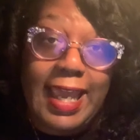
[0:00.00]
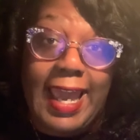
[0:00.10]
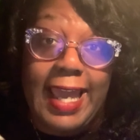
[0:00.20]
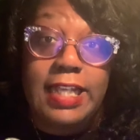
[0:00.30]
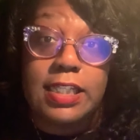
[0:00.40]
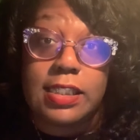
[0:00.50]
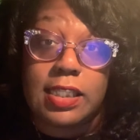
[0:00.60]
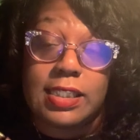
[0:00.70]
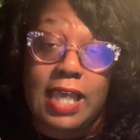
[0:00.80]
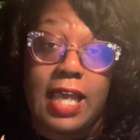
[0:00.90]

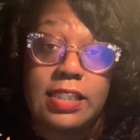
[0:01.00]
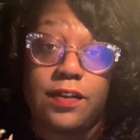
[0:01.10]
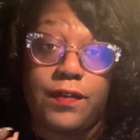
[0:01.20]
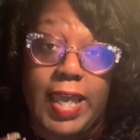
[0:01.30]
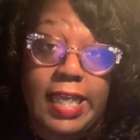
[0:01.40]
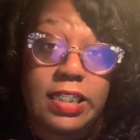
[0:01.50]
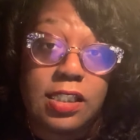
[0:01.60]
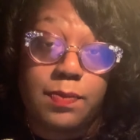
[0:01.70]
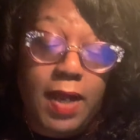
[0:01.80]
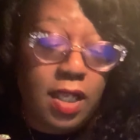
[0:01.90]
the size of age
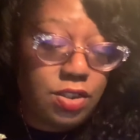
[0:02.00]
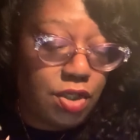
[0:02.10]
spots